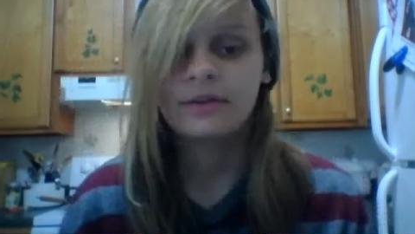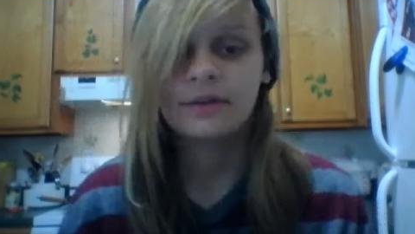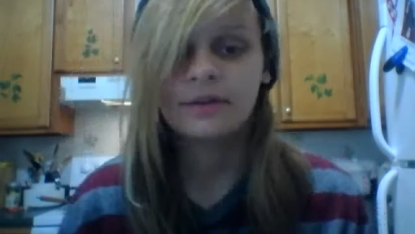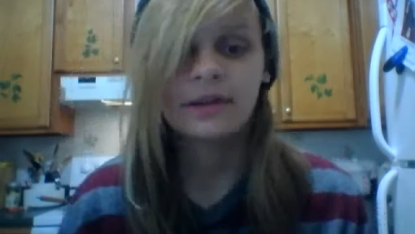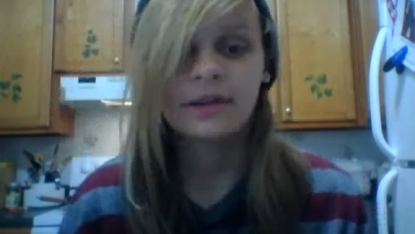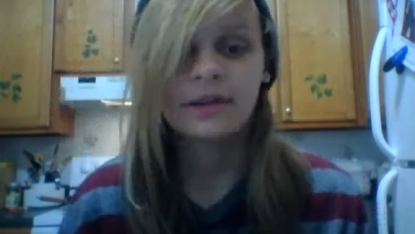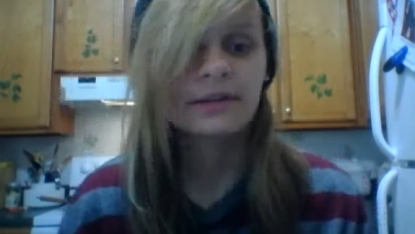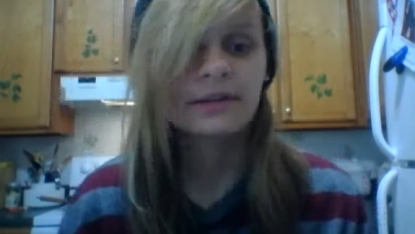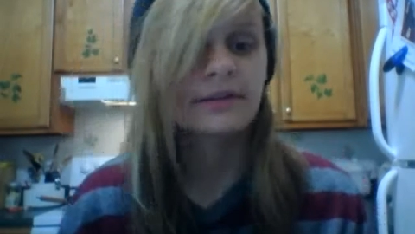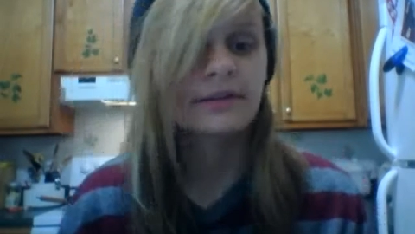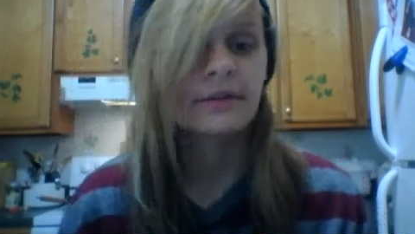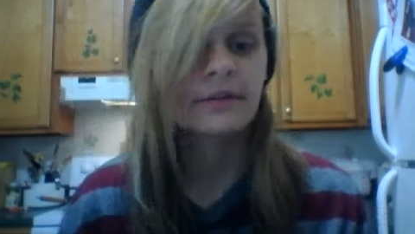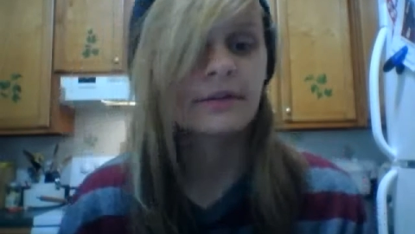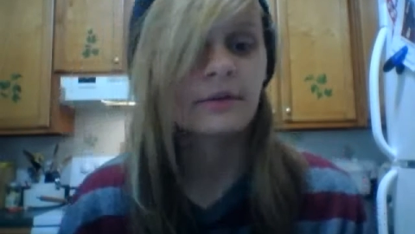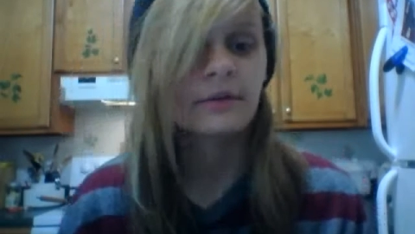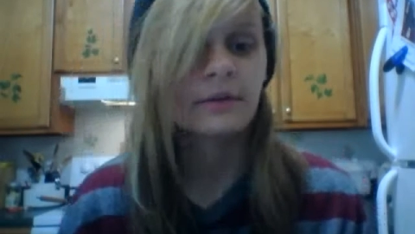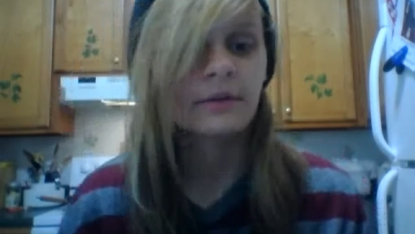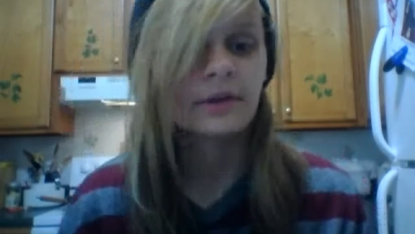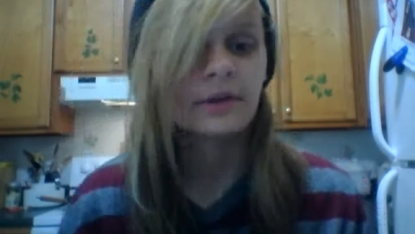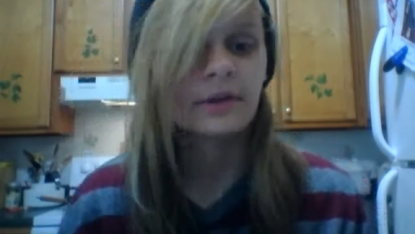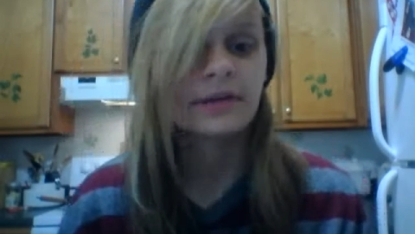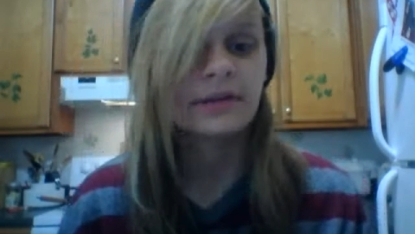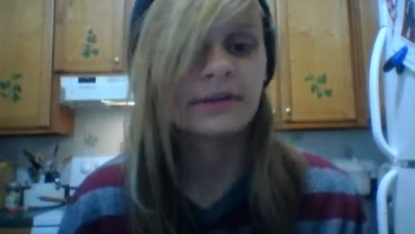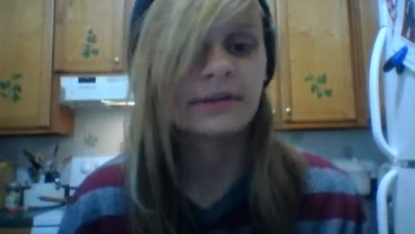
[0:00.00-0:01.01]
Alright, so
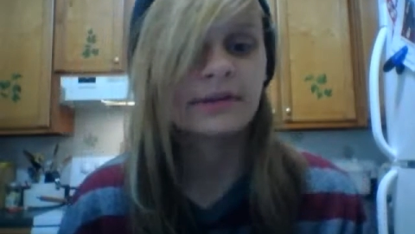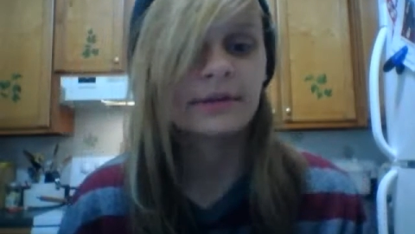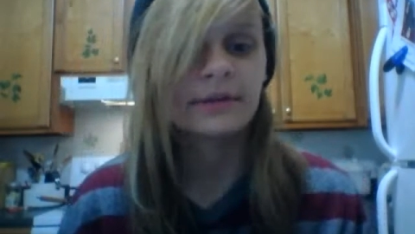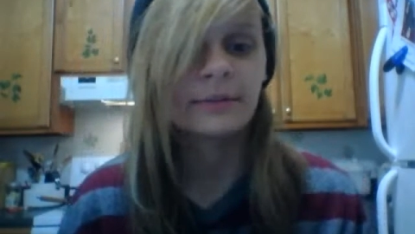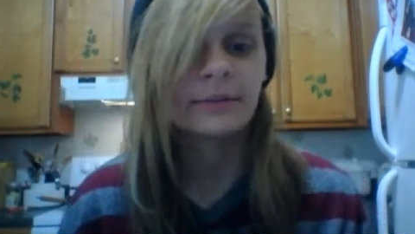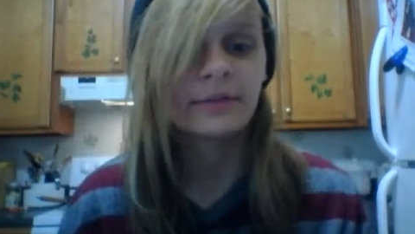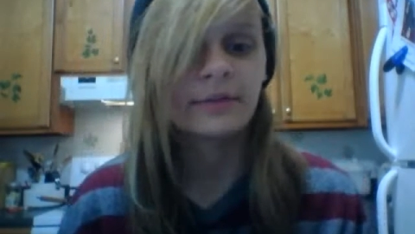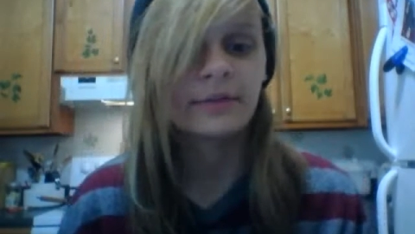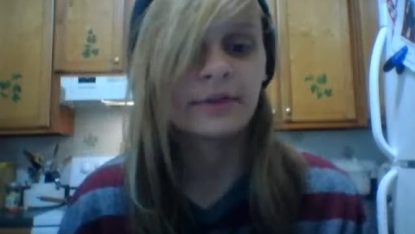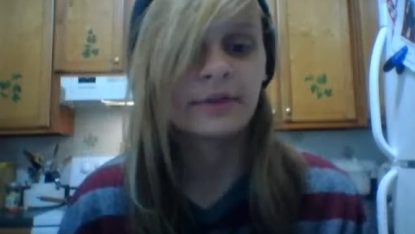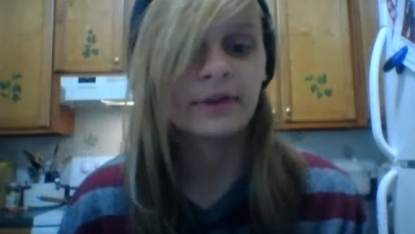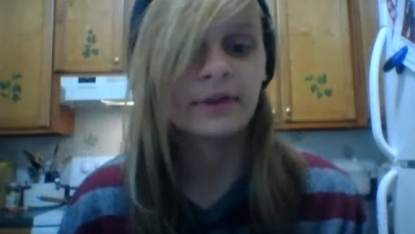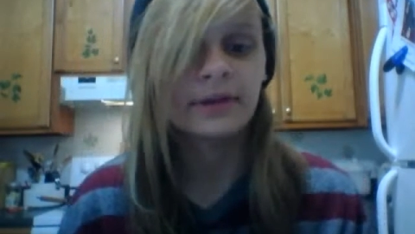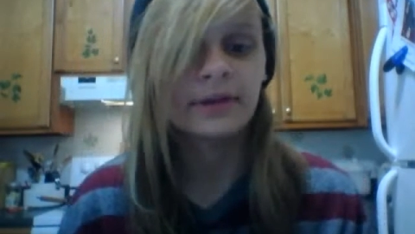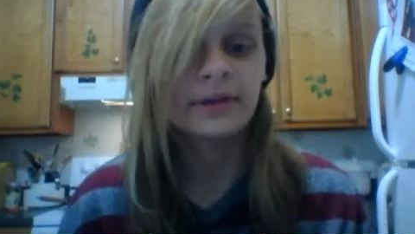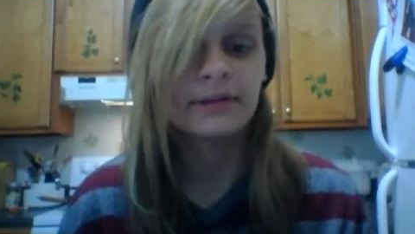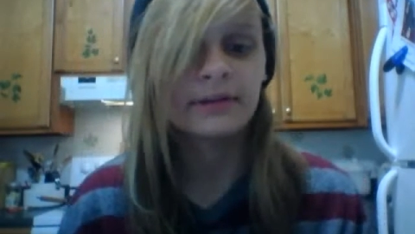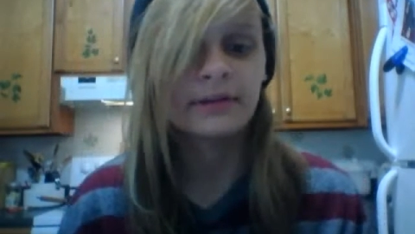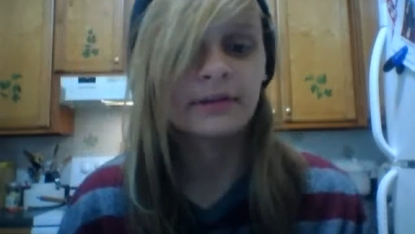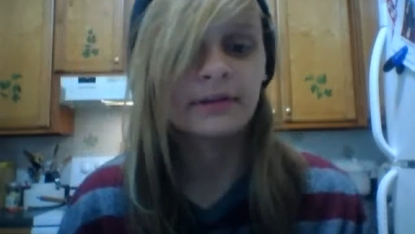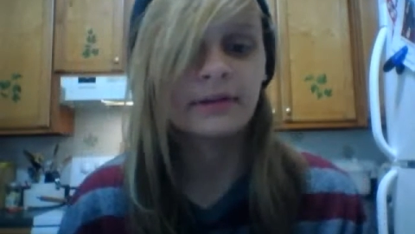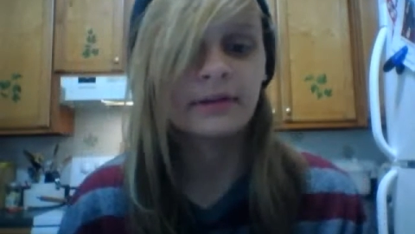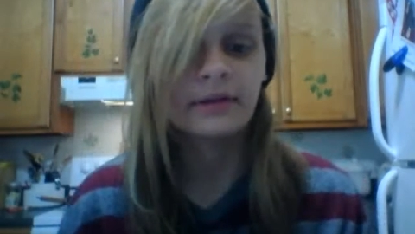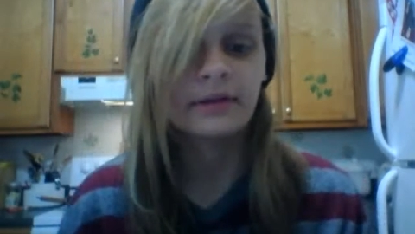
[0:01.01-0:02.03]
let's see what there
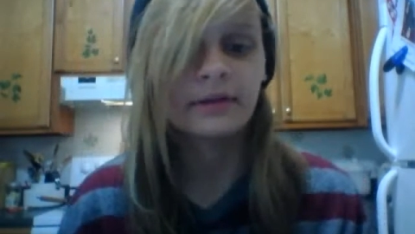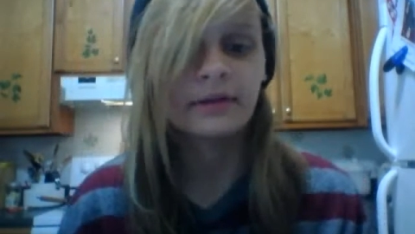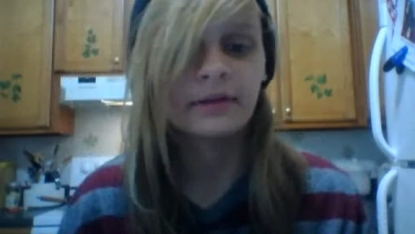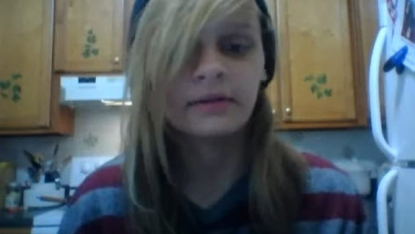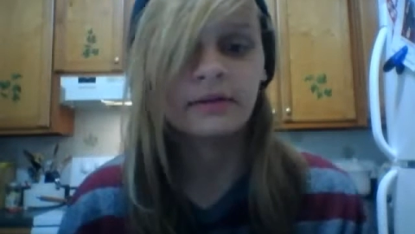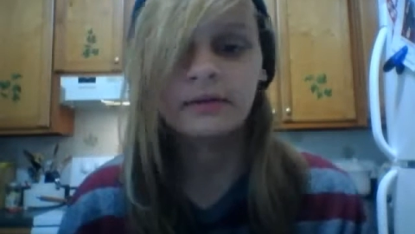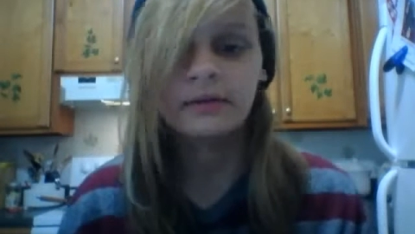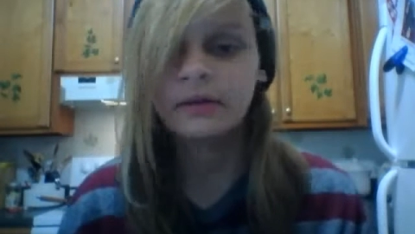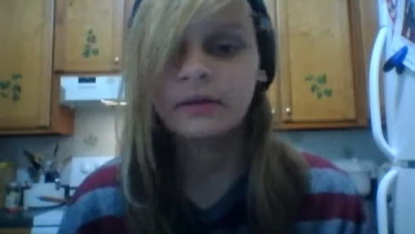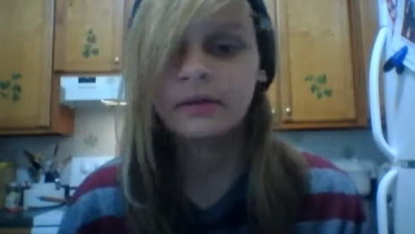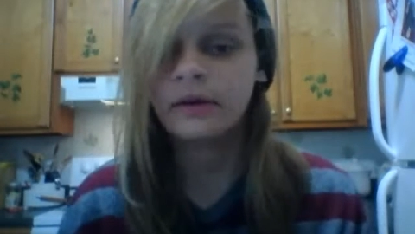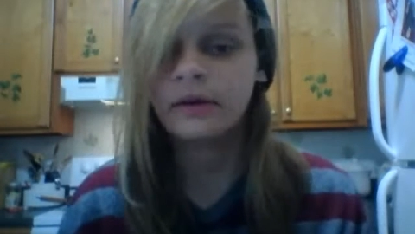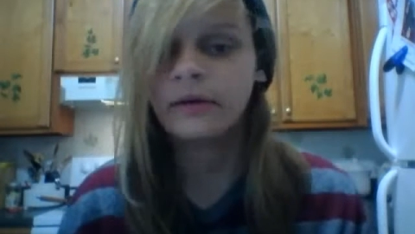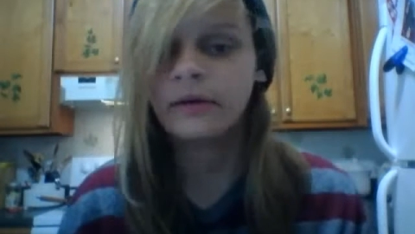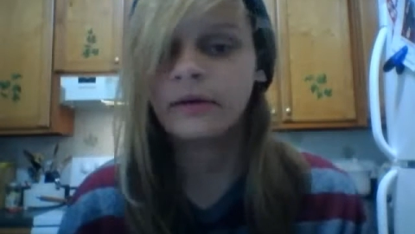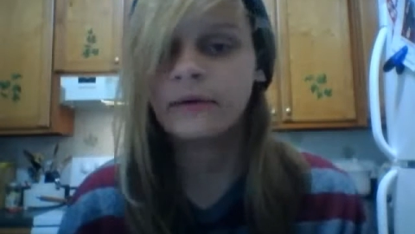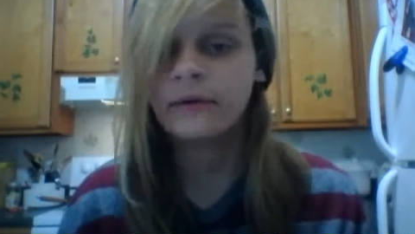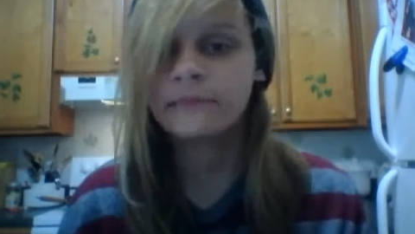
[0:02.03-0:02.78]
is here.